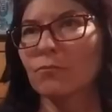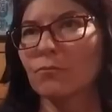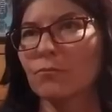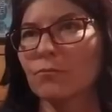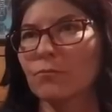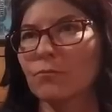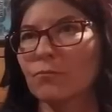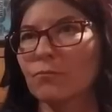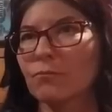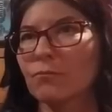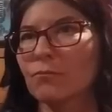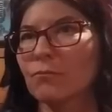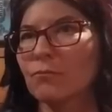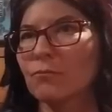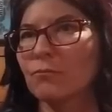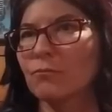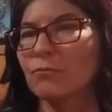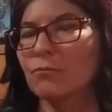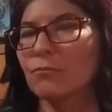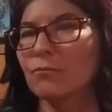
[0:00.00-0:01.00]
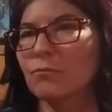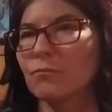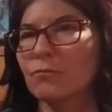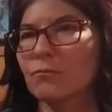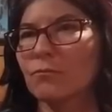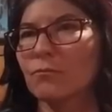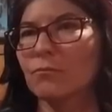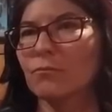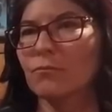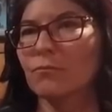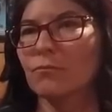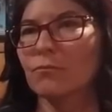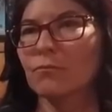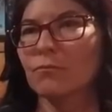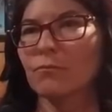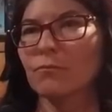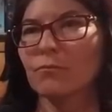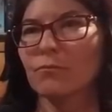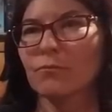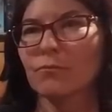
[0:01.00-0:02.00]

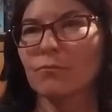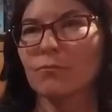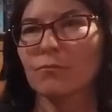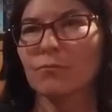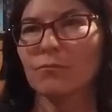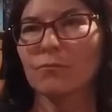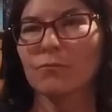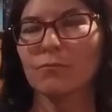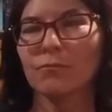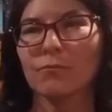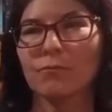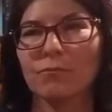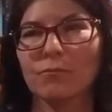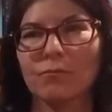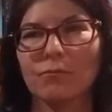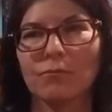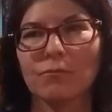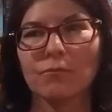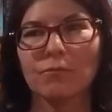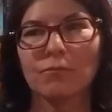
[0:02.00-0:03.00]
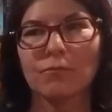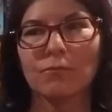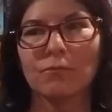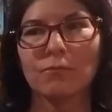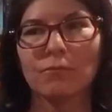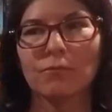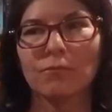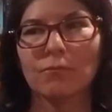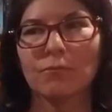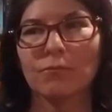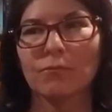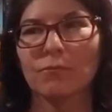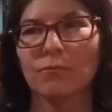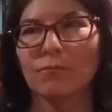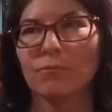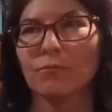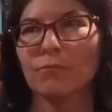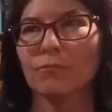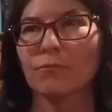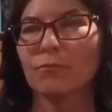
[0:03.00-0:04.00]

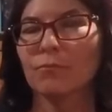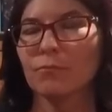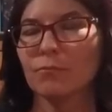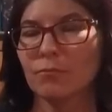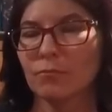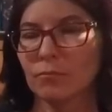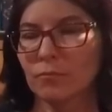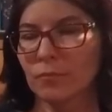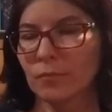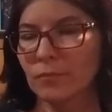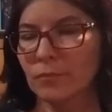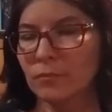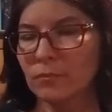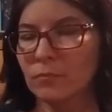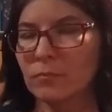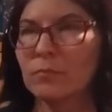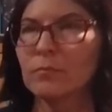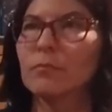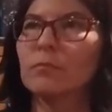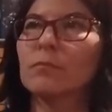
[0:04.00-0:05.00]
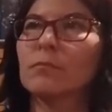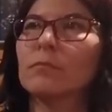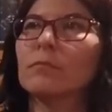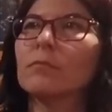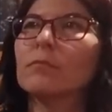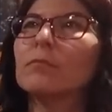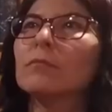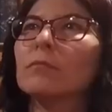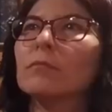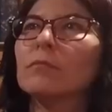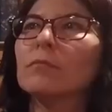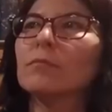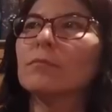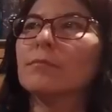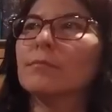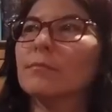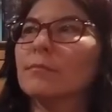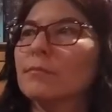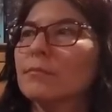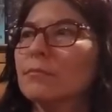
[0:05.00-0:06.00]

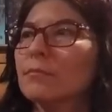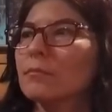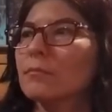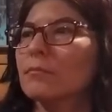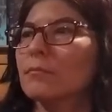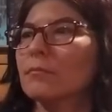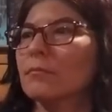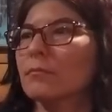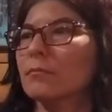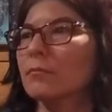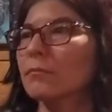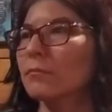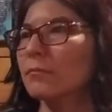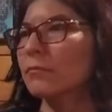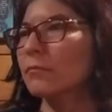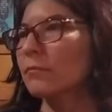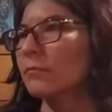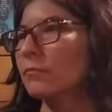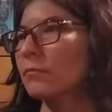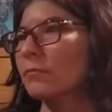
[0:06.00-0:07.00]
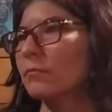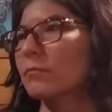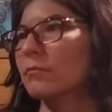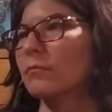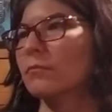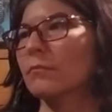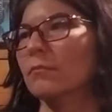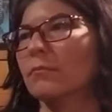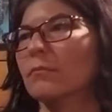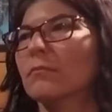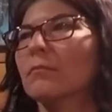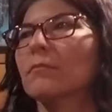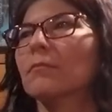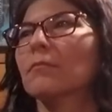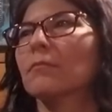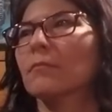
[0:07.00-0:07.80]
(not speaking)